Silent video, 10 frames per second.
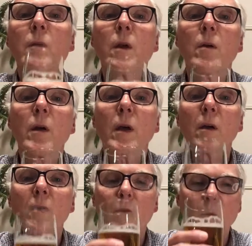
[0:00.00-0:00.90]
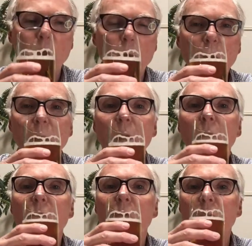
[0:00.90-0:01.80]
Okay, so right away I get
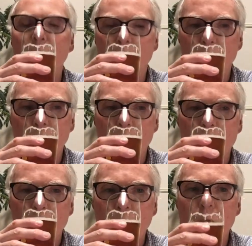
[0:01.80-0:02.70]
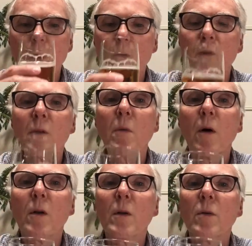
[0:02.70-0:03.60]
some toasted
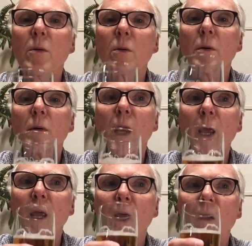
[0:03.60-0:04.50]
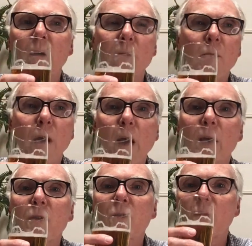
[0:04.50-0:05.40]
malt, hay,
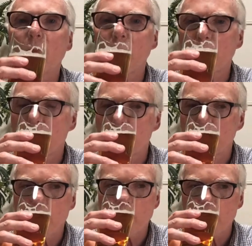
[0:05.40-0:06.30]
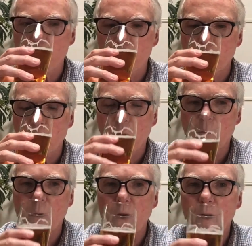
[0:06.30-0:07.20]
grass,
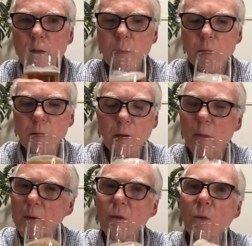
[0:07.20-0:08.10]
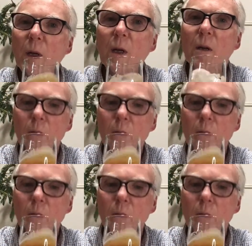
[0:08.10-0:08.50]
bread, a little bit sweet.